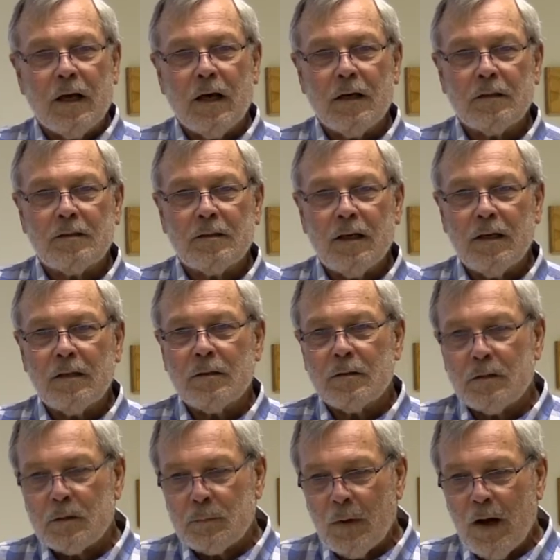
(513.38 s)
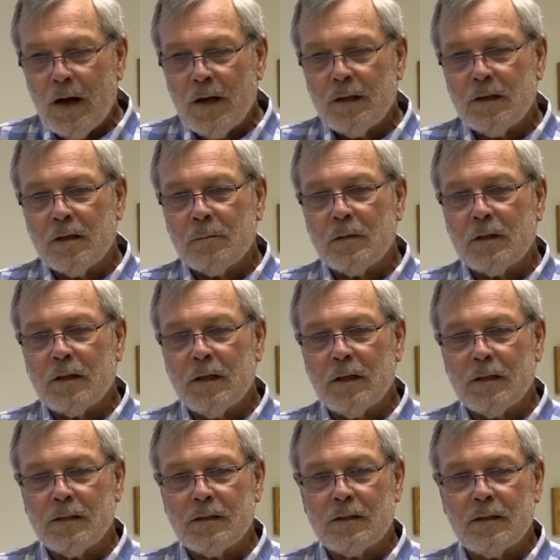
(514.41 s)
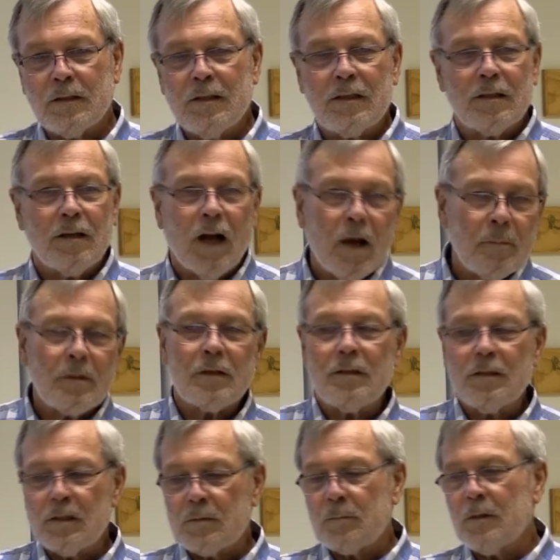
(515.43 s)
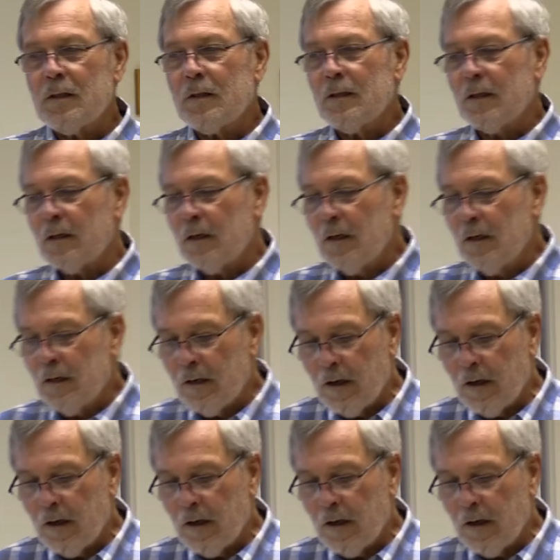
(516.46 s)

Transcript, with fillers: a, tight spot here because economically speaking,